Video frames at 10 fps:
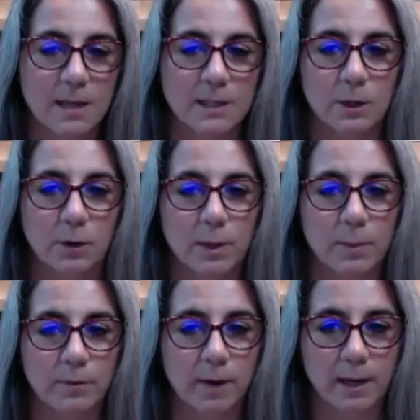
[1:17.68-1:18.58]
So we
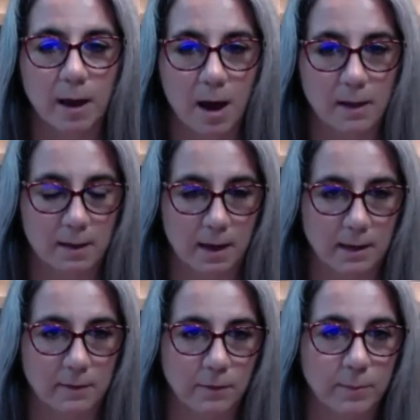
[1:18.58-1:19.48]
provide a
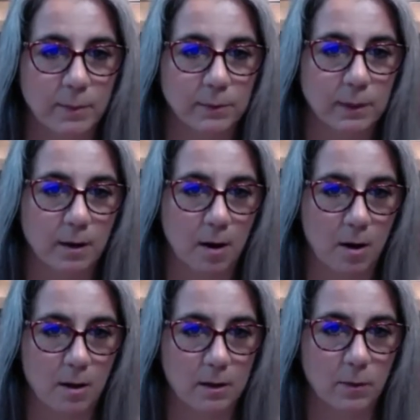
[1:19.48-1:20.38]
hotline for people to
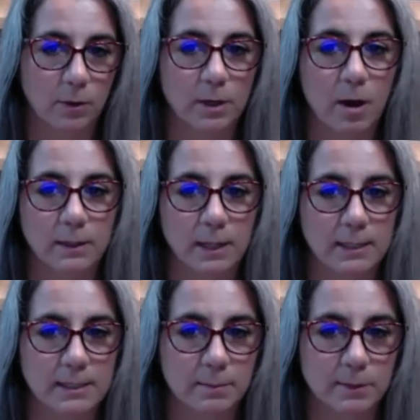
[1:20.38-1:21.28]
call or an online
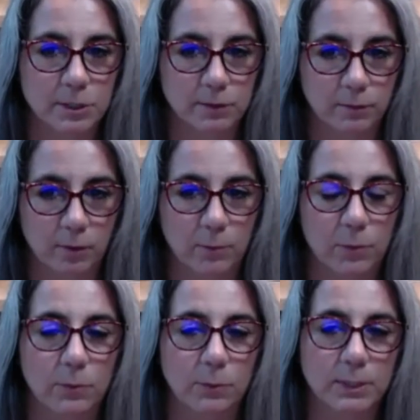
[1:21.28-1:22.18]
submission form where
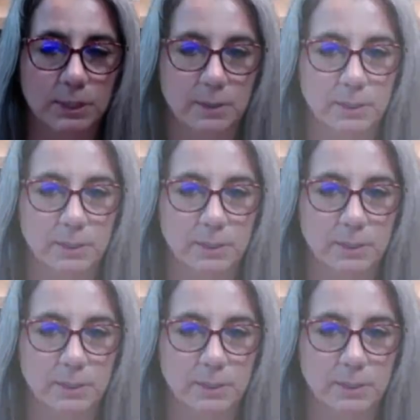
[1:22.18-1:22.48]
we'll reach out to